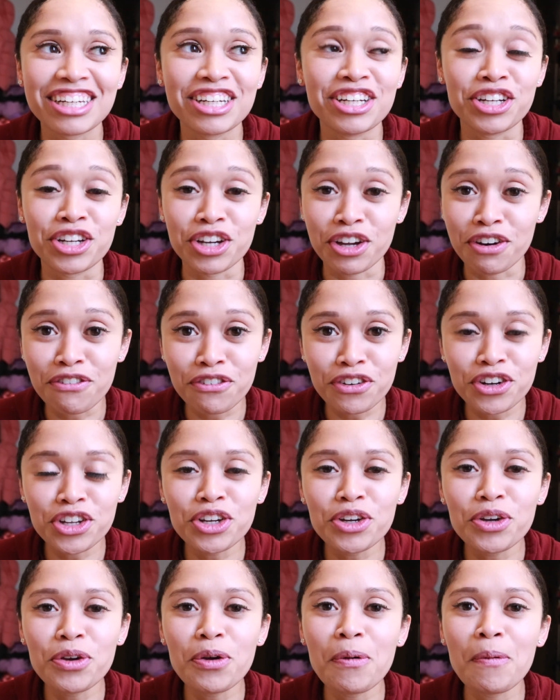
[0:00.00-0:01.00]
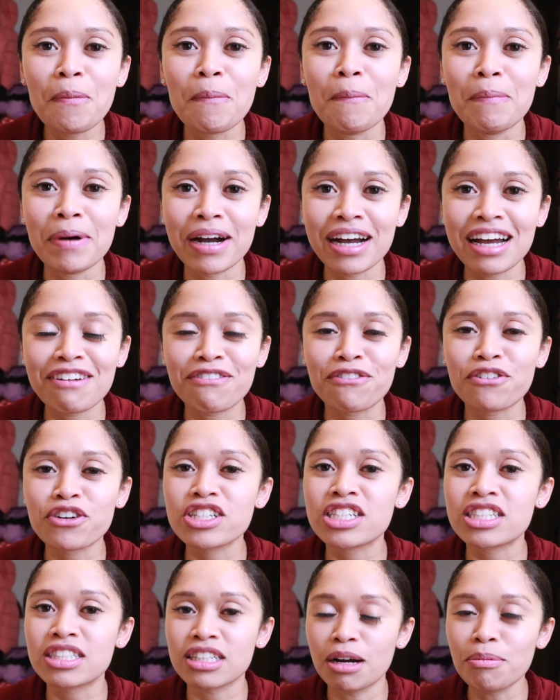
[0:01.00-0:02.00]
good for you, but
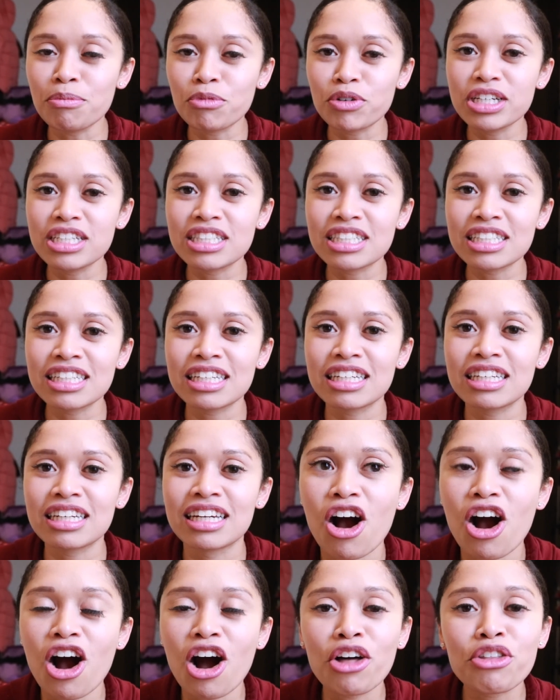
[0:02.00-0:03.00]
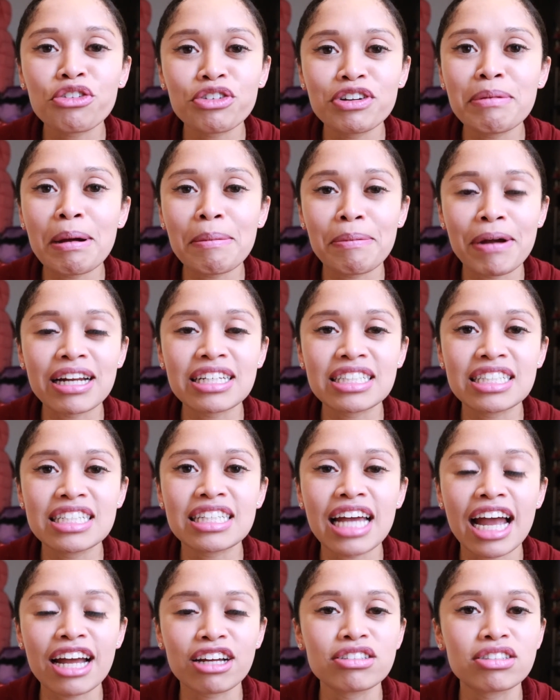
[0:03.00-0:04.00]
for some reason, all 3 of my
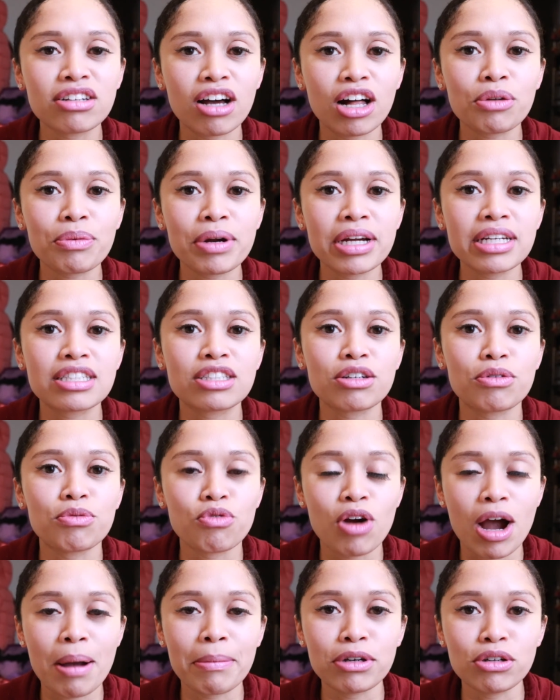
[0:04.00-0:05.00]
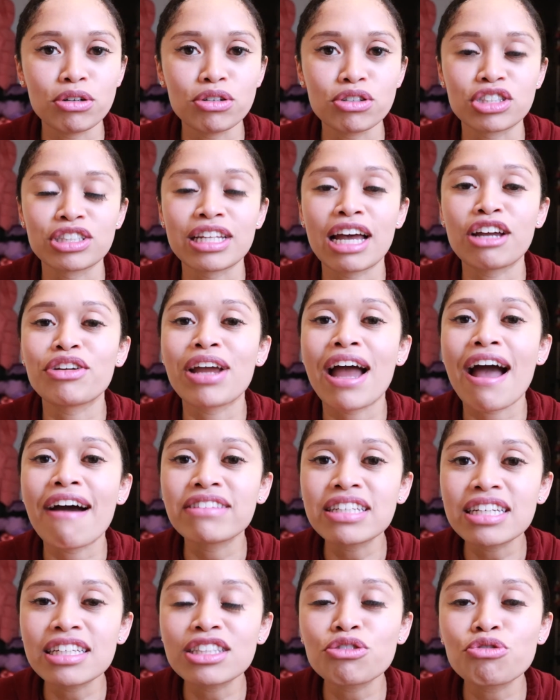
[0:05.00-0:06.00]
pregnancies, I could tolerate some ramen noodles. Now you
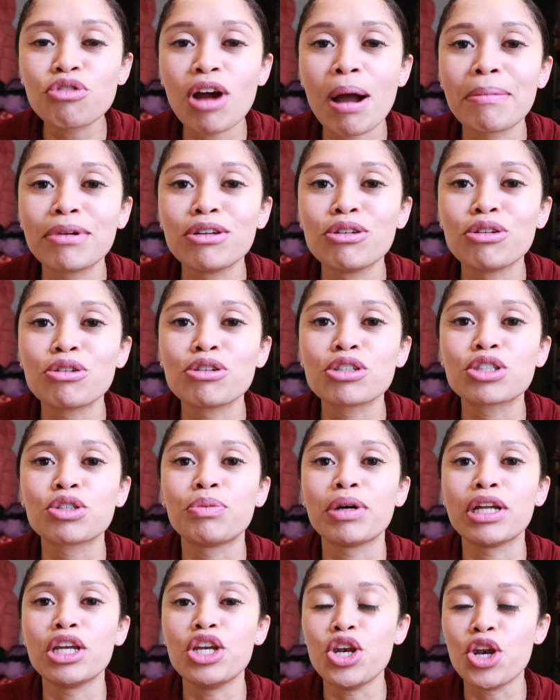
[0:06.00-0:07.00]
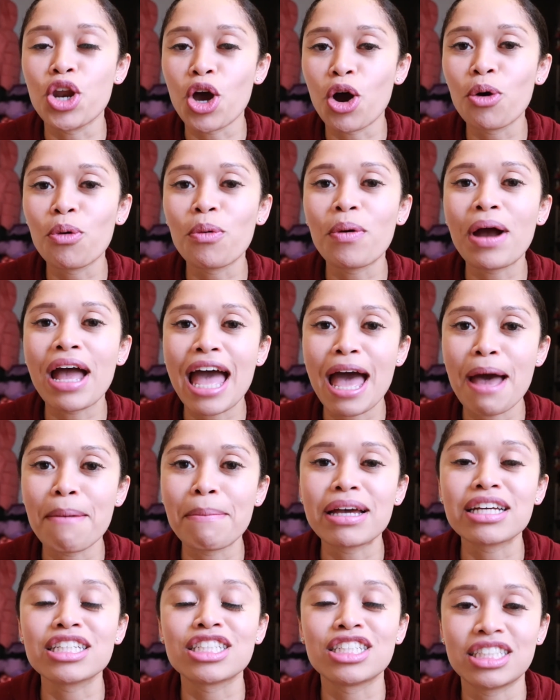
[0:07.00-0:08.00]
have to get the ramen noodles with no
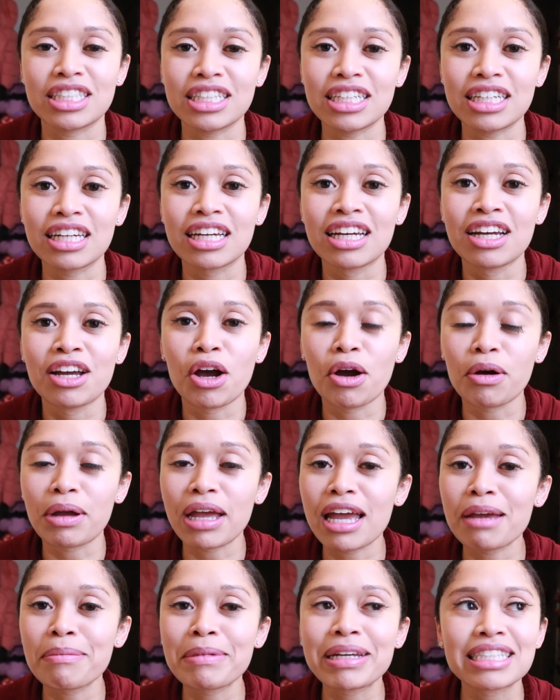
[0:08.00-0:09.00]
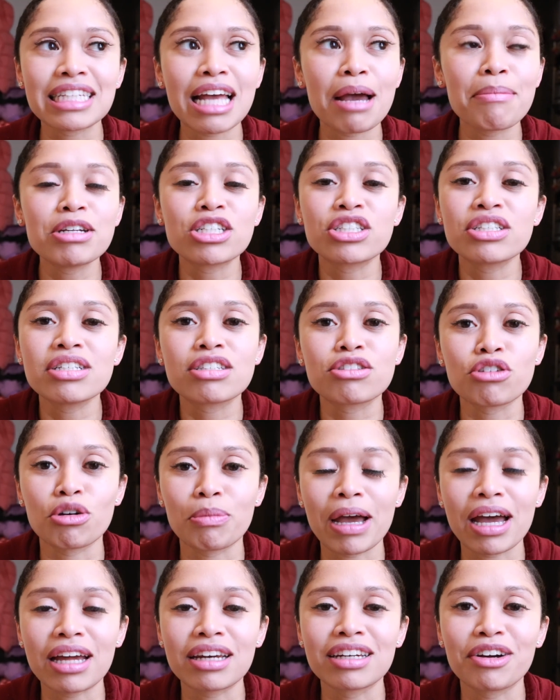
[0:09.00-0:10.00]
MSG, okay? Because MSG is so
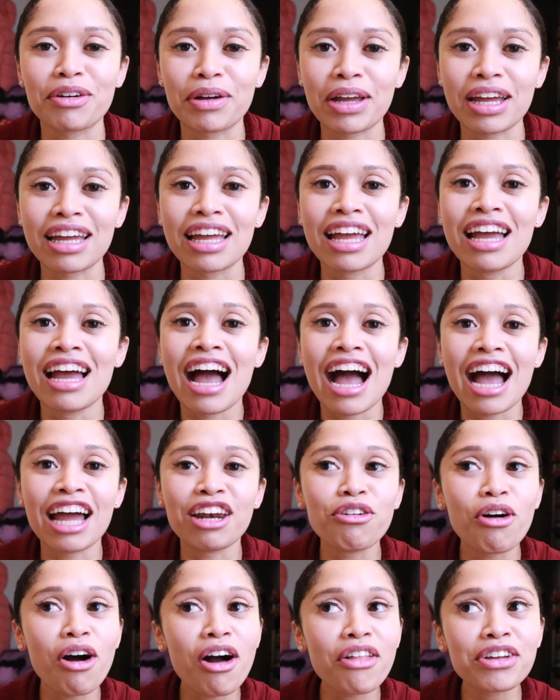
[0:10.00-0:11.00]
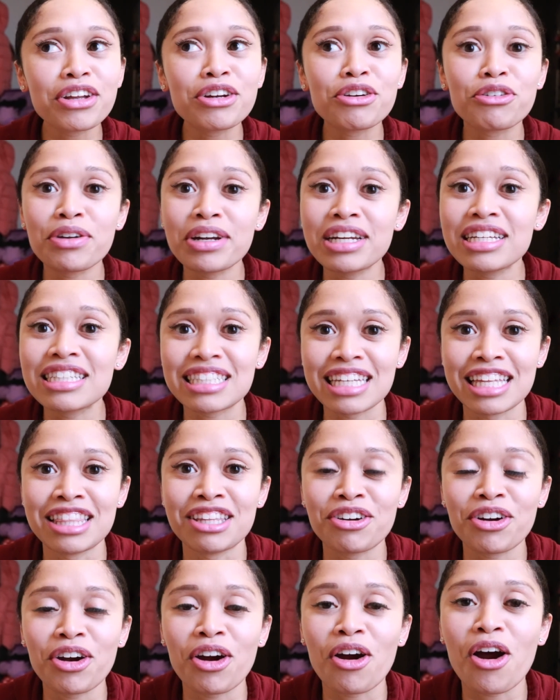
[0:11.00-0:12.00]
bad, okay? I know all the ingredients in
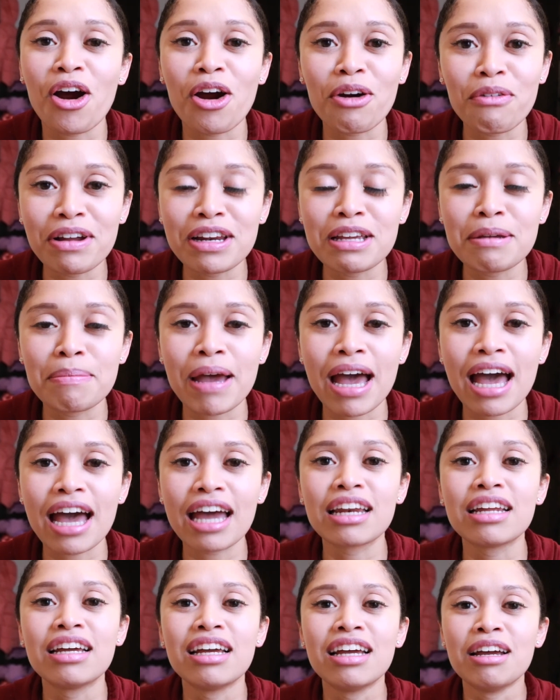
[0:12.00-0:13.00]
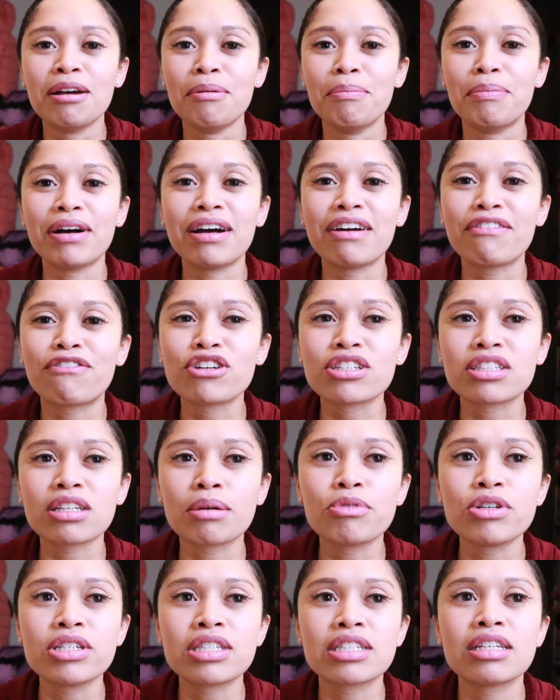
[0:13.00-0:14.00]
there are already bad, but for
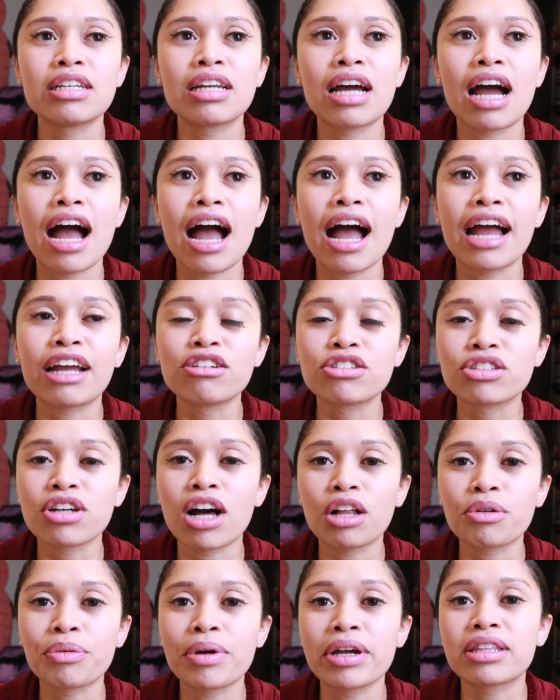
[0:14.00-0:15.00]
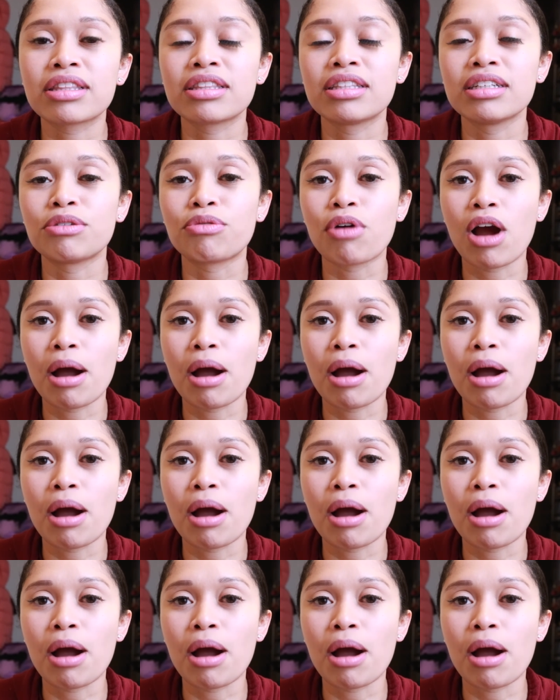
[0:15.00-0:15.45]
some reason, I could tolerate the